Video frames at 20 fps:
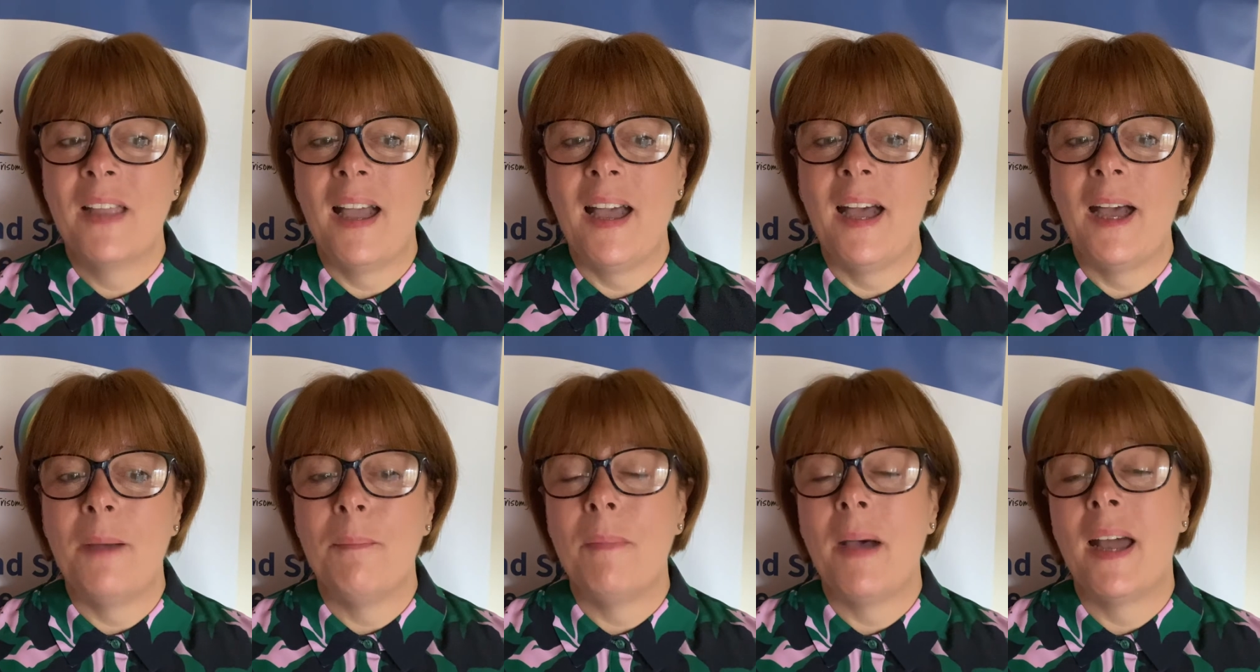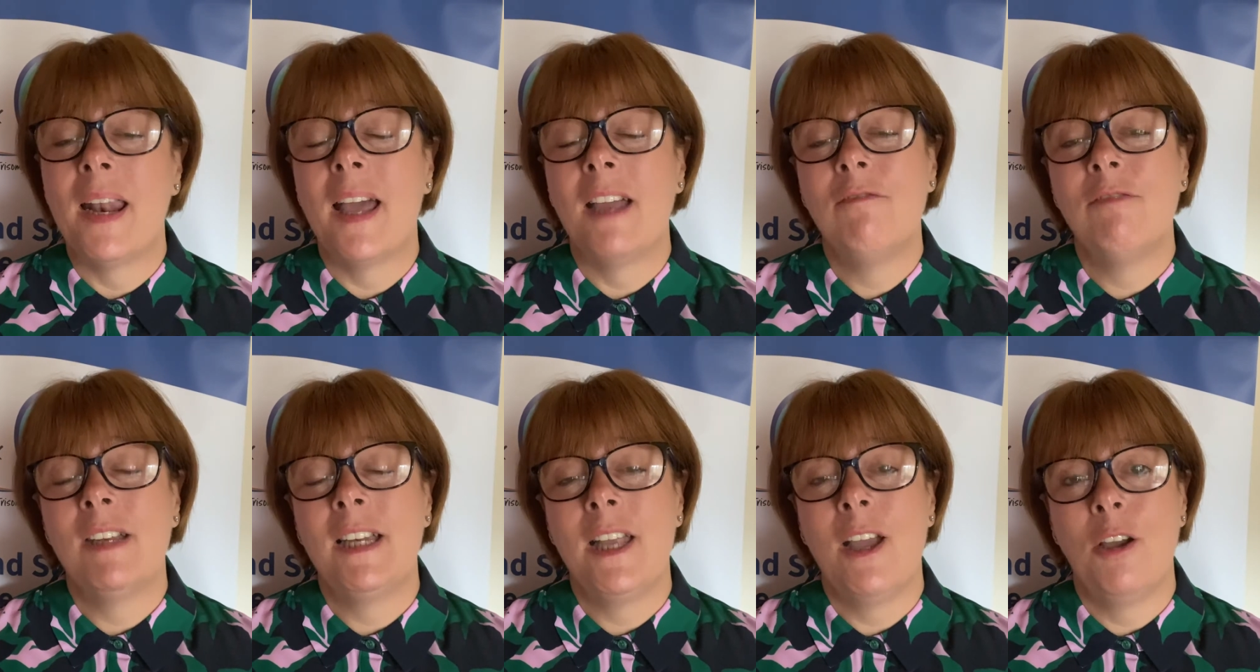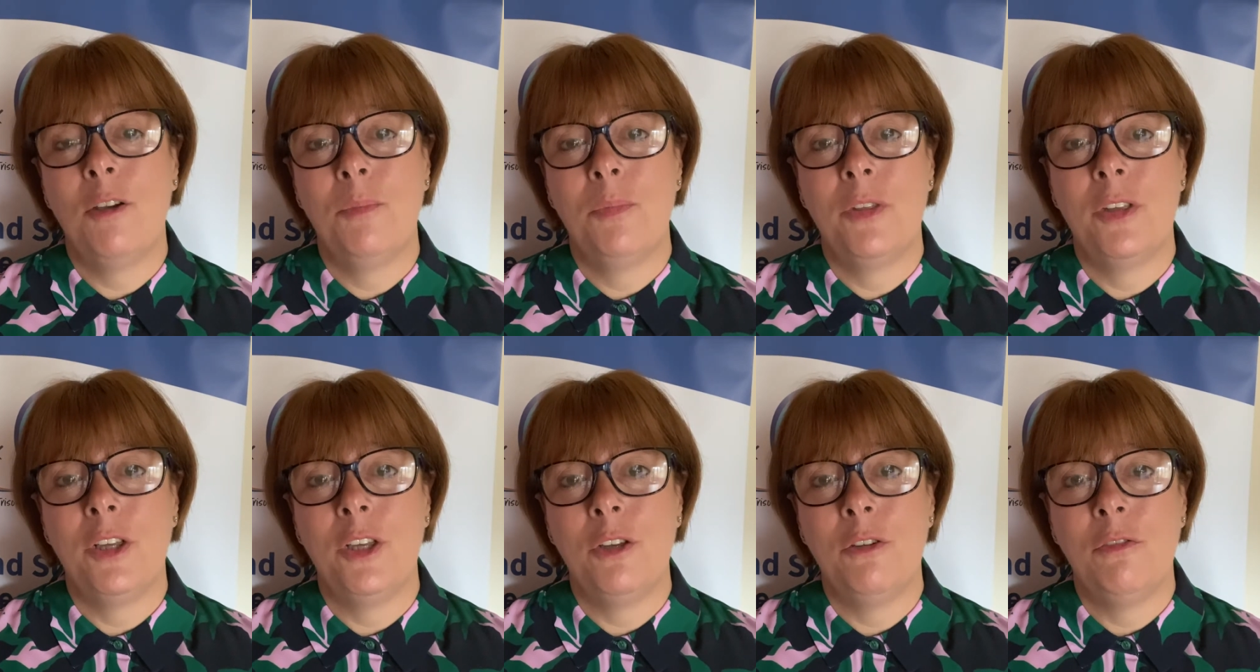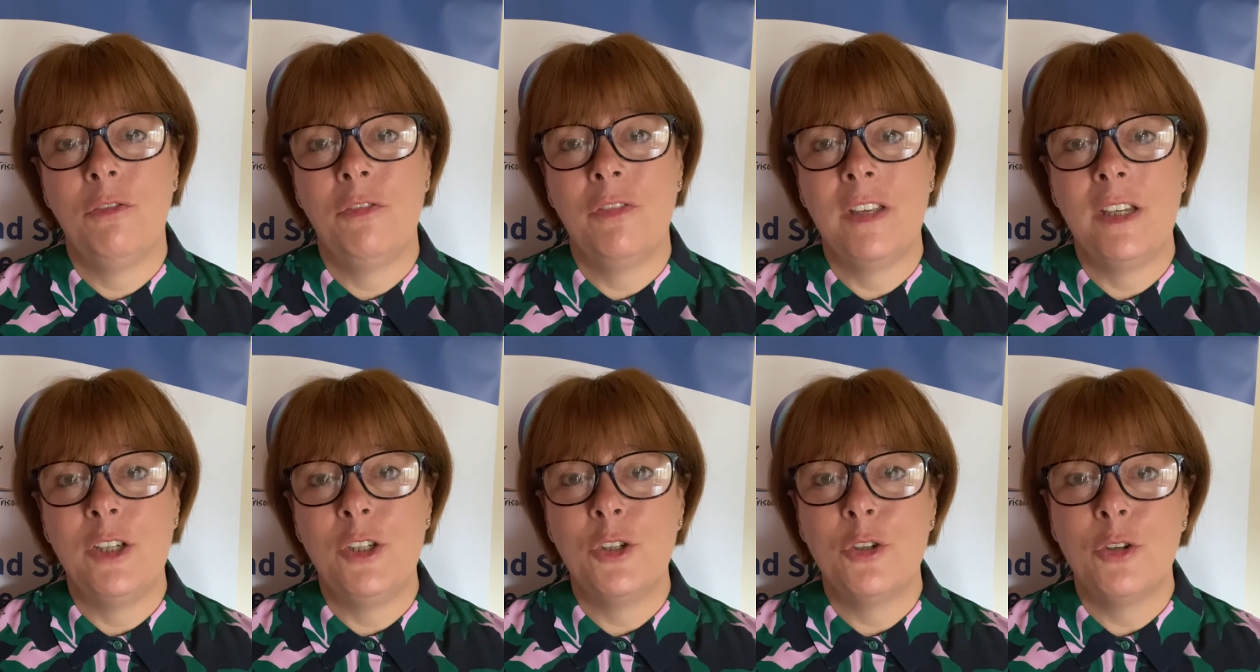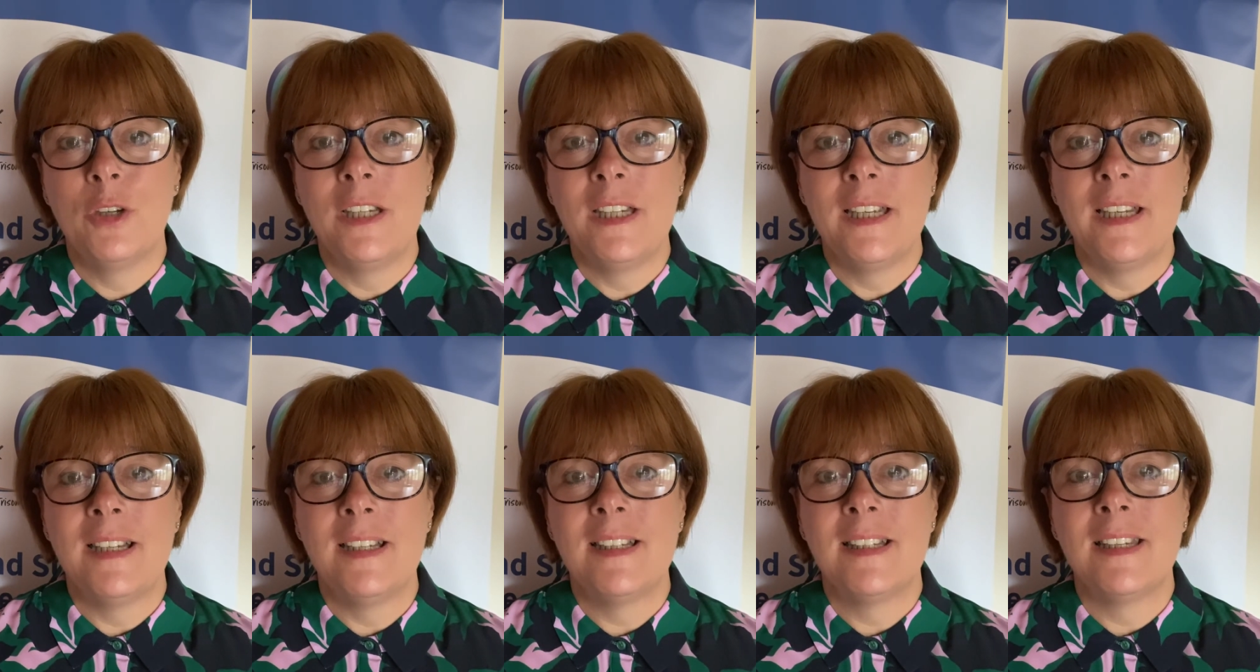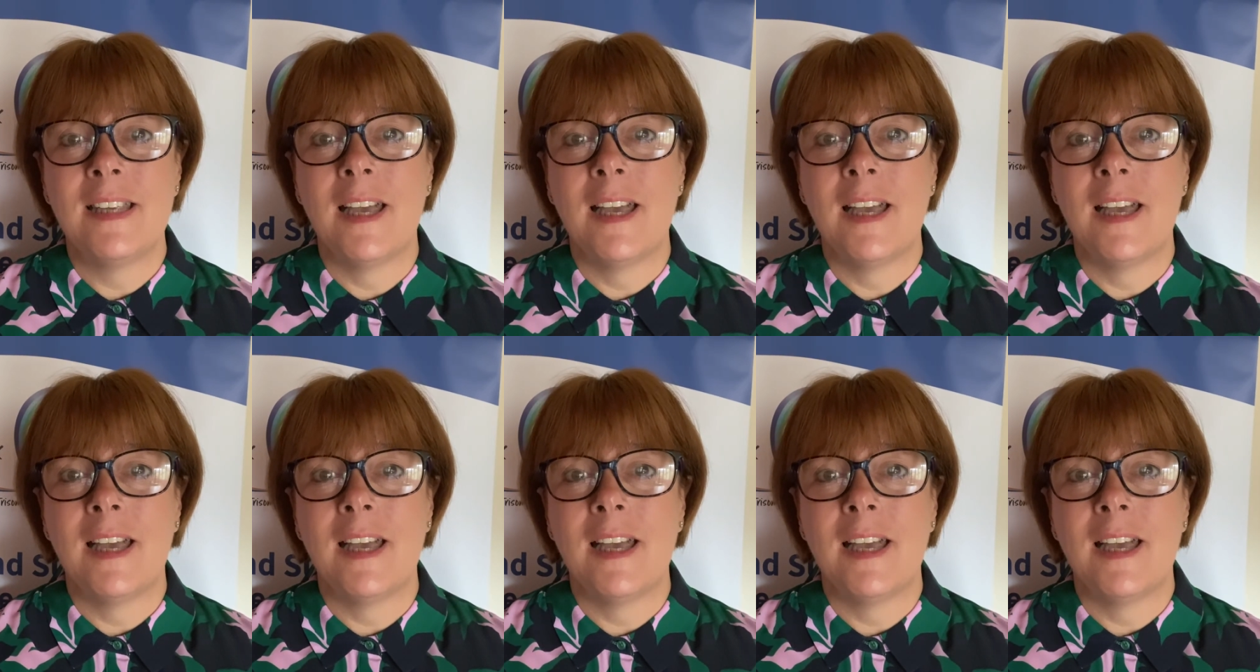and I really hope that you've enjoyed it,